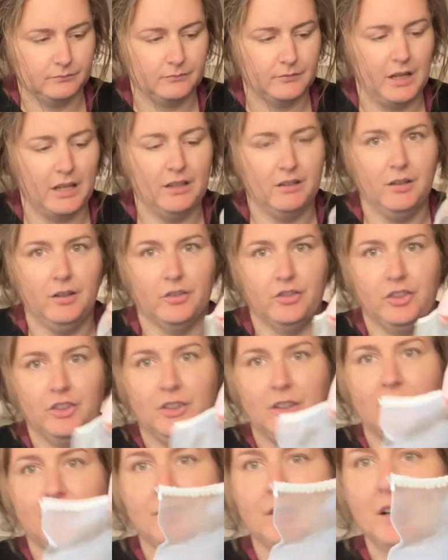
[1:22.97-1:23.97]
I don't know, it's just
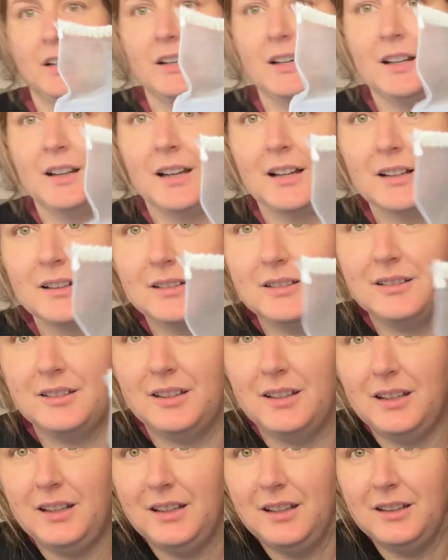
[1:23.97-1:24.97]
like very like
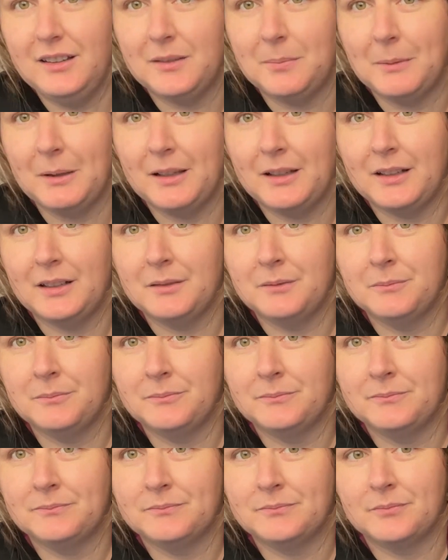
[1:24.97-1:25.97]
tea smelling.
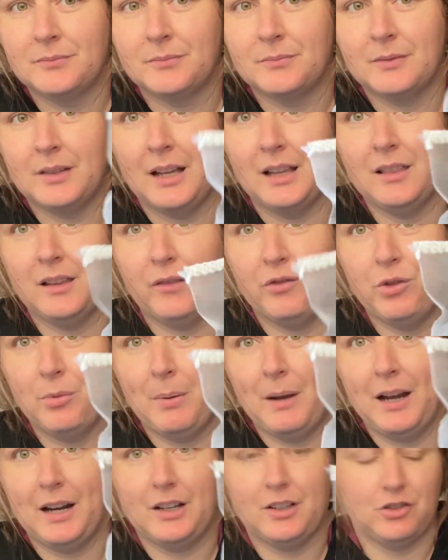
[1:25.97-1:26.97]
I love the
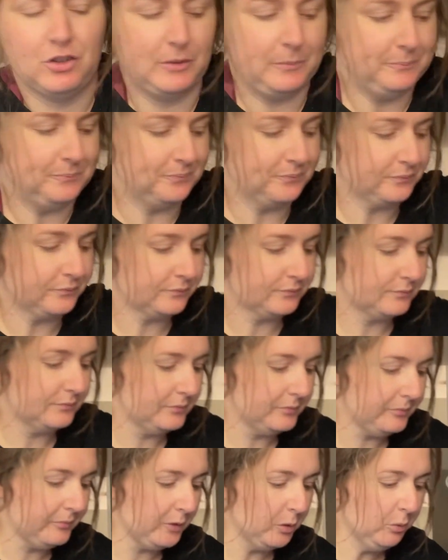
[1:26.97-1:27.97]
packaging.
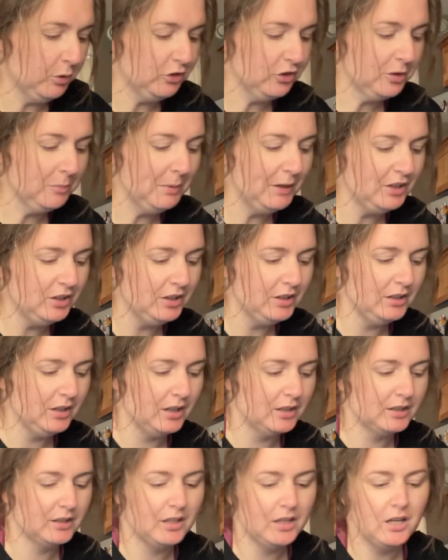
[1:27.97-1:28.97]
What's your opinion
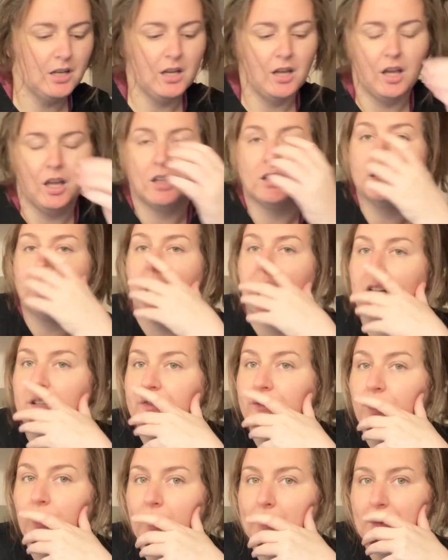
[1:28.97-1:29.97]
on long
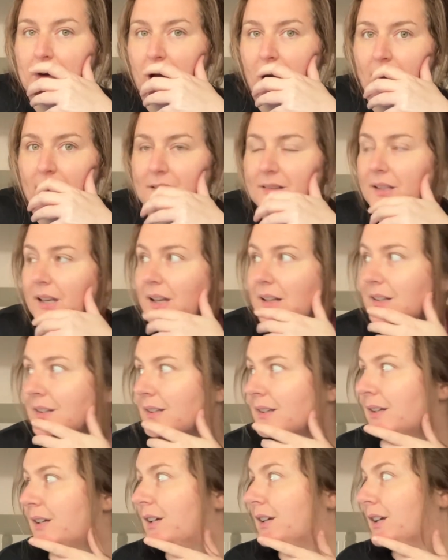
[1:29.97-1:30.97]
form content?
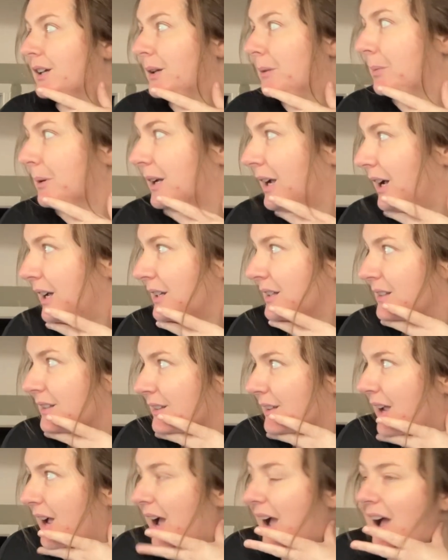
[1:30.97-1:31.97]
Because
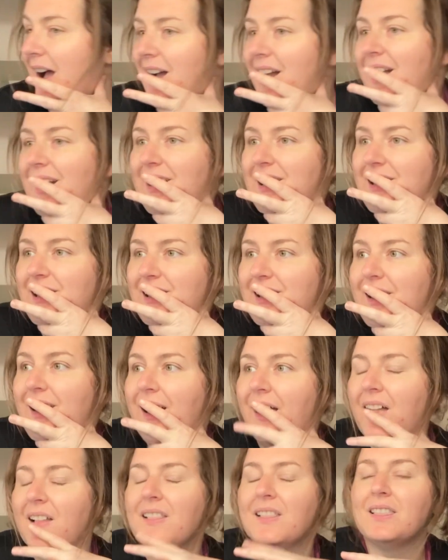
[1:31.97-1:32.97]
I
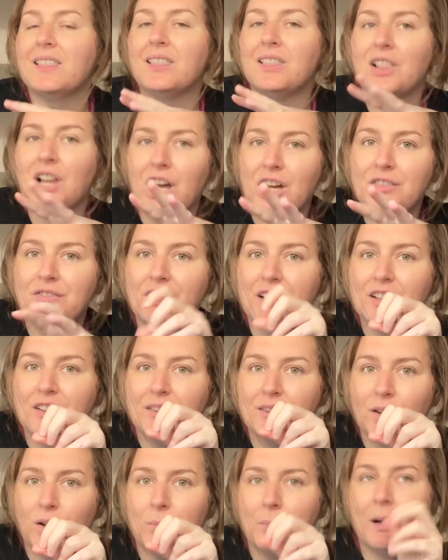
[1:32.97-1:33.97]
love it
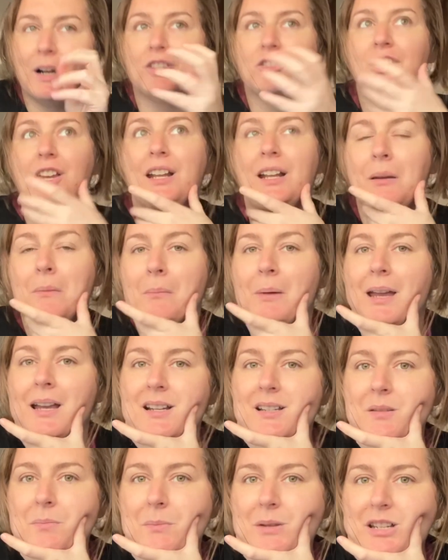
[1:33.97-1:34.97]
so much, and it
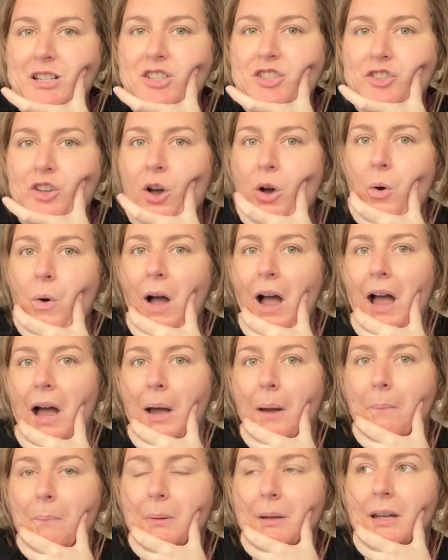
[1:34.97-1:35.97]
makes me so
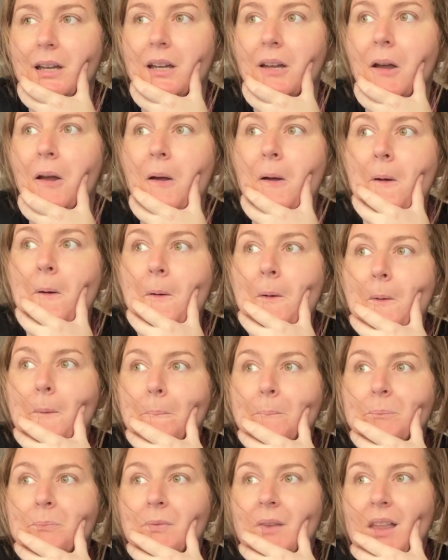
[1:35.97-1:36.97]
happy
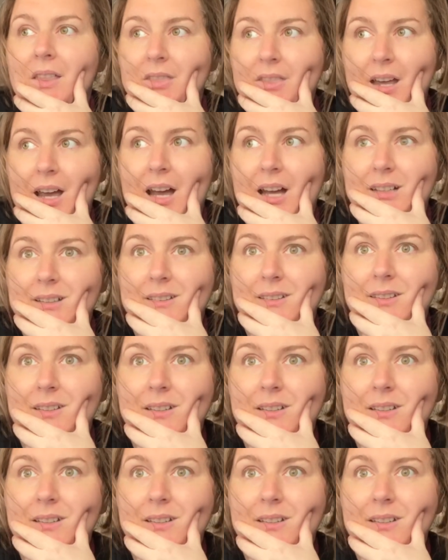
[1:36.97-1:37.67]
that